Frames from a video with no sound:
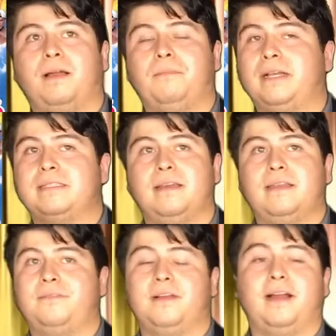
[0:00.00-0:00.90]
My son
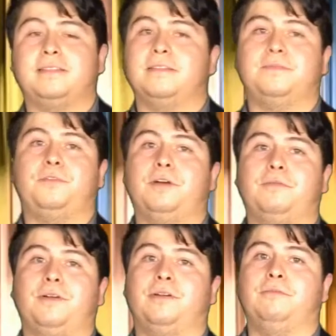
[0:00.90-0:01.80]
never got to the point
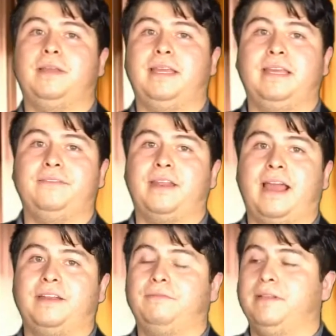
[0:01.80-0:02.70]
where he even
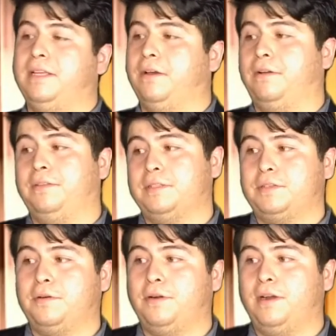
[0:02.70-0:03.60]
had to really go to the
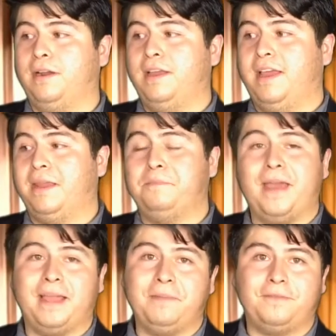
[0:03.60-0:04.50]
store and
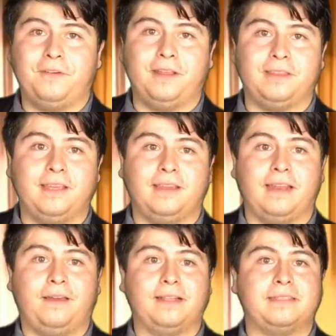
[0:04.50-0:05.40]
beg me for anything, and
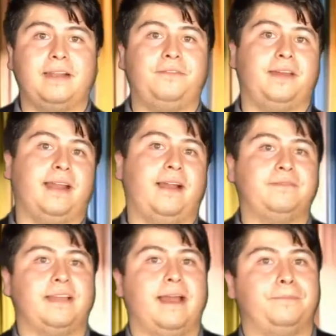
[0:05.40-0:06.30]
now that's never going to have
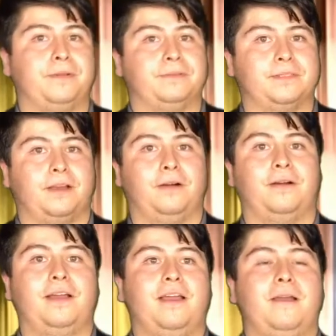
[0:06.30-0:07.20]
to happen. So,
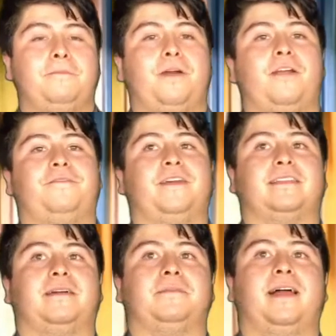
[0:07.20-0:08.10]

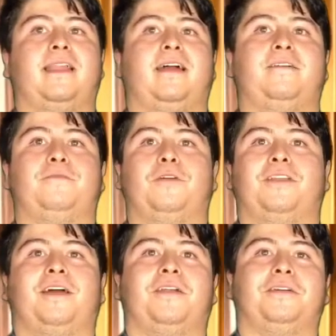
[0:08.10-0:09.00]
perfect. I'm glad I avoided
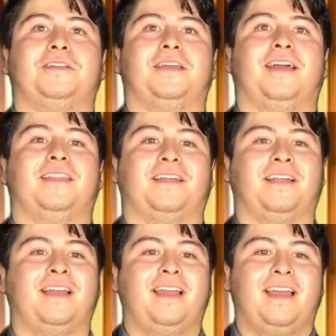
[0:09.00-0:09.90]
that altogether.
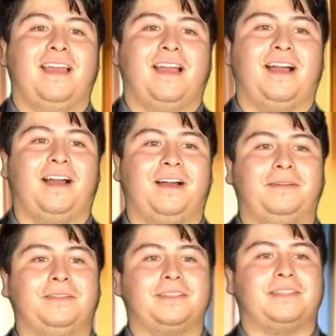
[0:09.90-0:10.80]

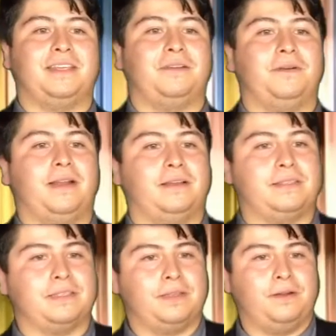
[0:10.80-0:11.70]
Let's see. What else
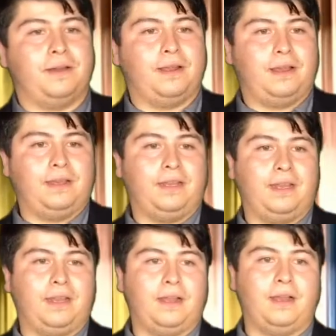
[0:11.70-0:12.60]
is going on
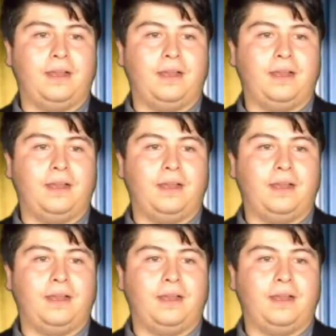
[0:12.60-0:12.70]
here?